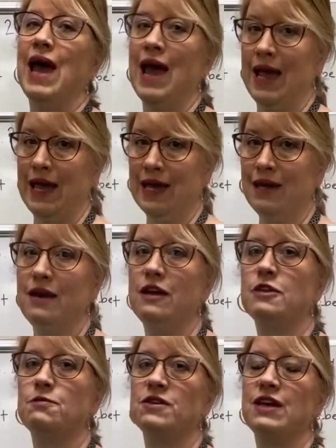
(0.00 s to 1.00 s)
An
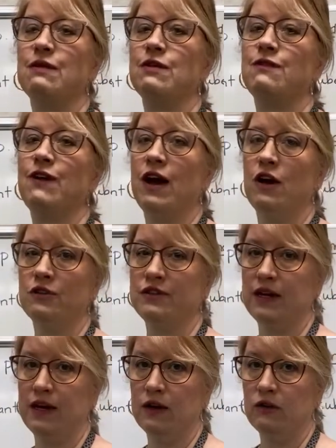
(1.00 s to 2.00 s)
is beside of a vowel
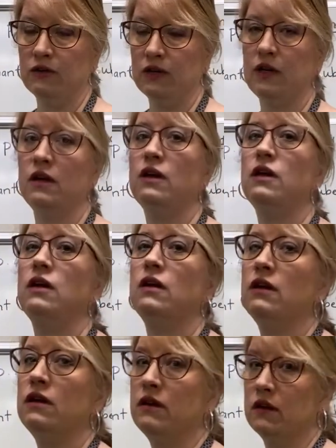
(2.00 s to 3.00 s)
sound.
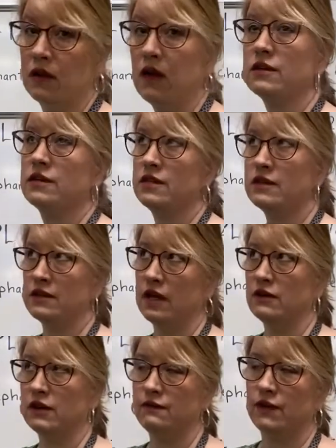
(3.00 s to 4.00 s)
Consonant
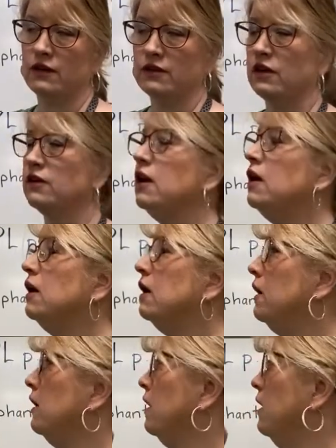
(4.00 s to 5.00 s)
sound and vowel sound.
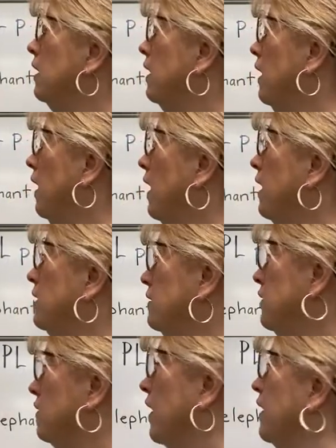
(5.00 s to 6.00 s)

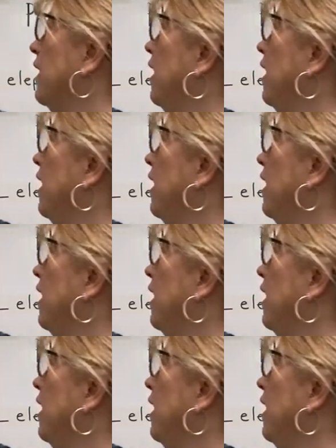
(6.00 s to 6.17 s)
Okay,